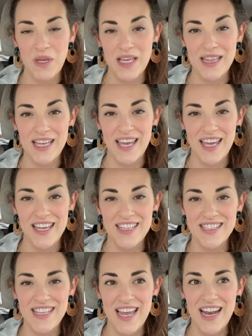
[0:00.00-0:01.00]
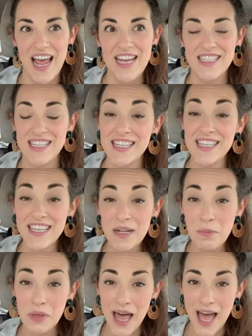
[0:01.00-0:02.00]
for me and the kids. And I did
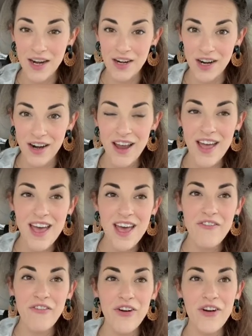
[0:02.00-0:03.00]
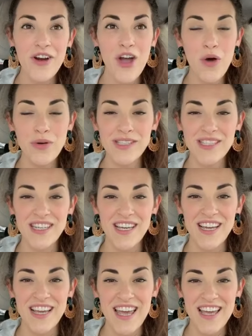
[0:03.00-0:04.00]
get a platter for
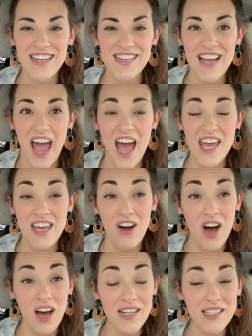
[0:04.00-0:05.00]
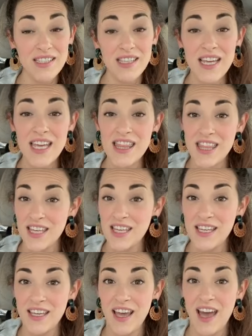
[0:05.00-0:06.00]
hosting. And I honestly
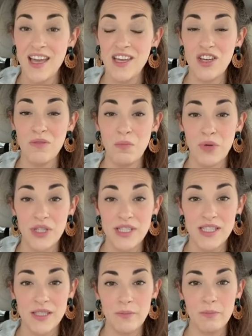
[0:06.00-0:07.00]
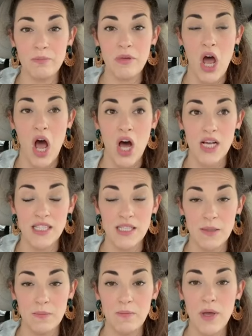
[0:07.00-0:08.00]
think I could put some
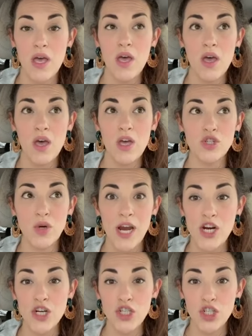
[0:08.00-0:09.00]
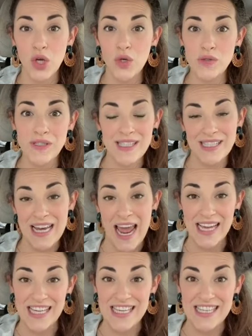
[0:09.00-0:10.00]
awesome Trader Joe's
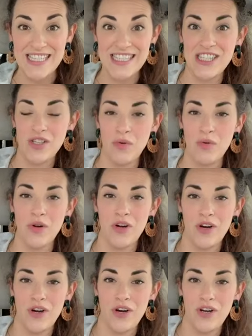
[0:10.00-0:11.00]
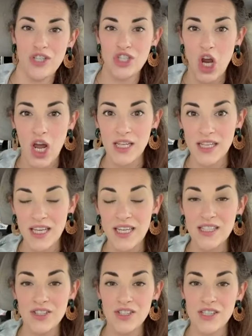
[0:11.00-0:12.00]
snackies or
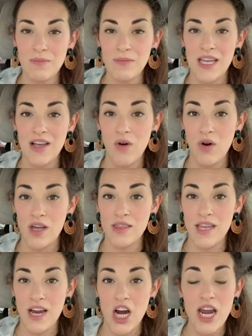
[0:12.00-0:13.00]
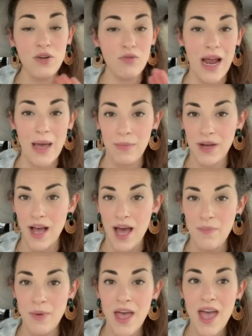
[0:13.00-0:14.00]
chocolates or something on there and wrap it
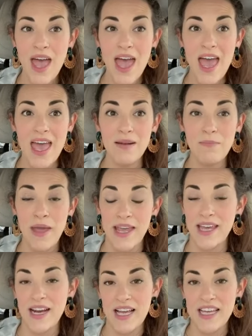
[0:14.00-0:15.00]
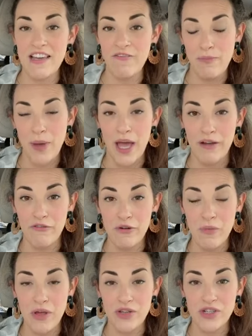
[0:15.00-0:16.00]
up and make it a gift bag
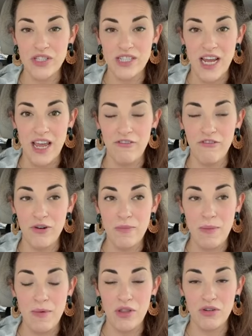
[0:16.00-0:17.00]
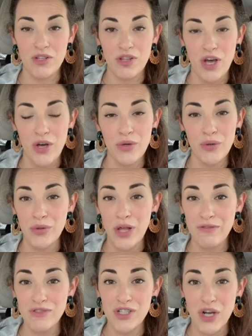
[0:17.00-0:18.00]
for Mother's Day for my mother-in-law who
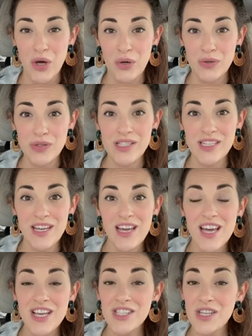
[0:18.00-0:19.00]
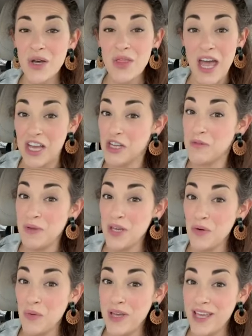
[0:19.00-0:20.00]
loves to host. So that could
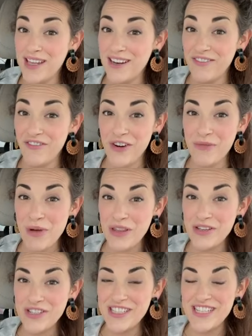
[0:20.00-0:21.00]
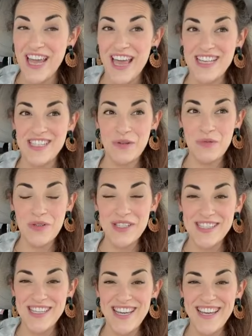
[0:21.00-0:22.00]
be a win for Mother's Day. So
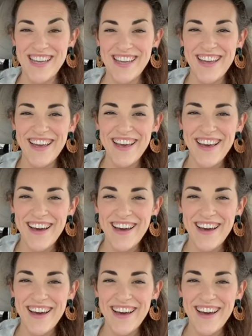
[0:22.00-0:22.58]
we'll see.